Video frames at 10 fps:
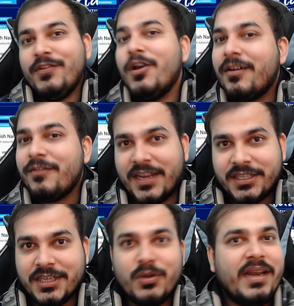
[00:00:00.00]
you are a
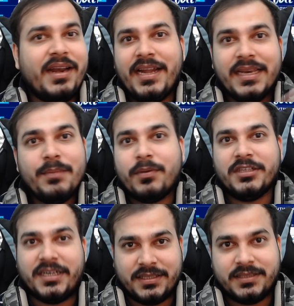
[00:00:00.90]
fresher, you can write any
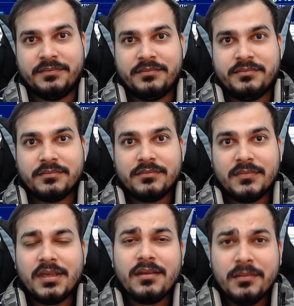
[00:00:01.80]
projects
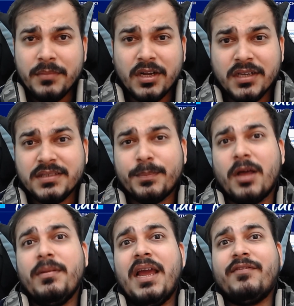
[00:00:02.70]
because
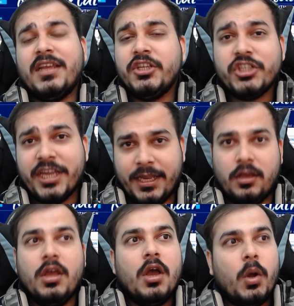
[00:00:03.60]
probably after engineering.
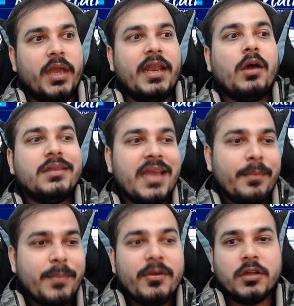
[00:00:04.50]
Okay. Now there
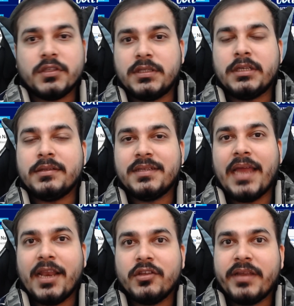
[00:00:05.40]
may be also
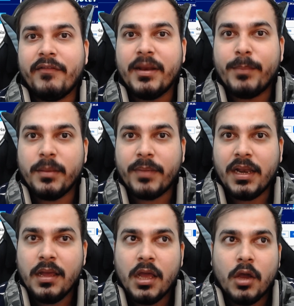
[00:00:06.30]
scenarios there where
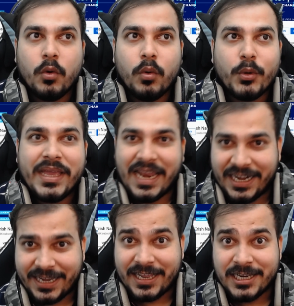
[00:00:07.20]
people who are doing
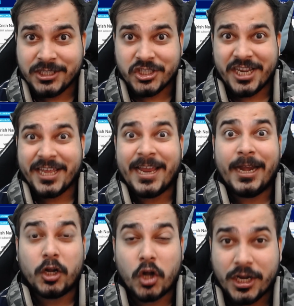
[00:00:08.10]
electrical engineering,
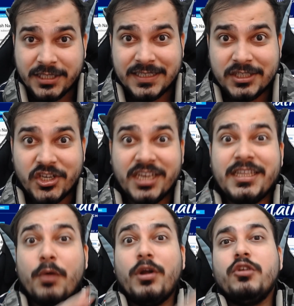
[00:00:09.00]
electronics engineering,
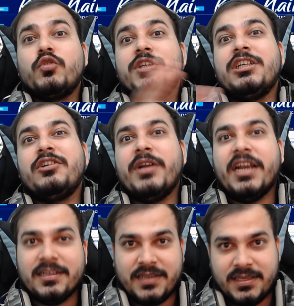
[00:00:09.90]
they want to switch into
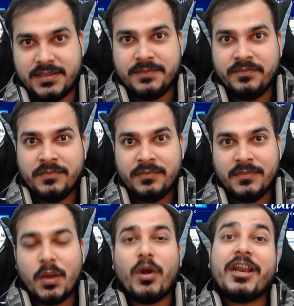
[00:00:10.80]
data science.
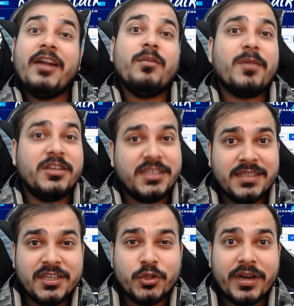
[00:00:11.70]
Now what kind of project
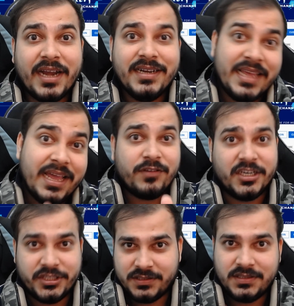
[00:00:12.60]
they should write? They are
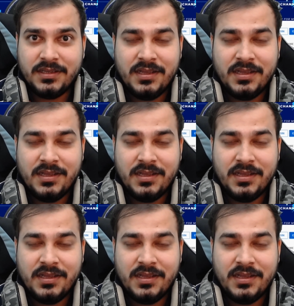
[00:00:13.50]
freshers.